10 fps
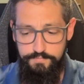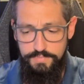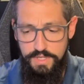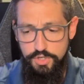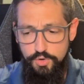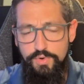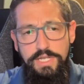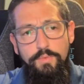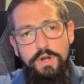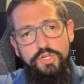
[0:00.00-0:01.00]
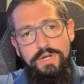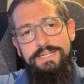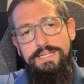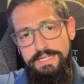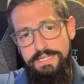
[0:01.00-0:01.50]
You really want to try to
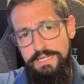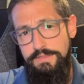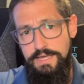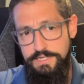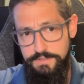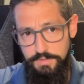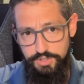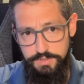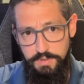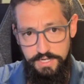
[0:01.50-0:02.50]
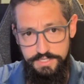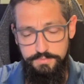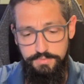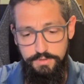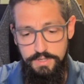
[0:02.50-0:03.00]
delineate that as much as
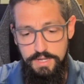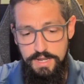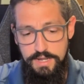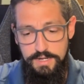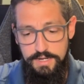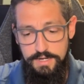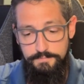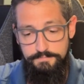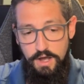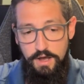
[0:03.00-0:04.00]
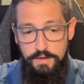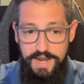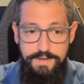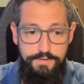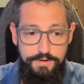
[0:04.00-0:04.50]
possible. On
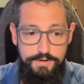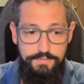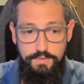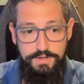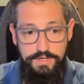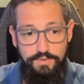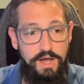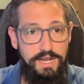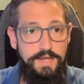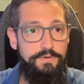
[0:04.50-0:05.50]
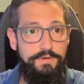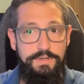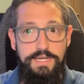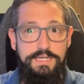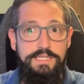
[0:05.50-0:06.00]
paper or, high level,
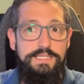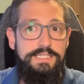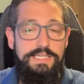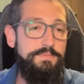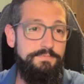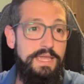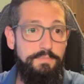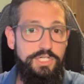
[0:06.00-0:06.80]
it doesn't seem to make much of a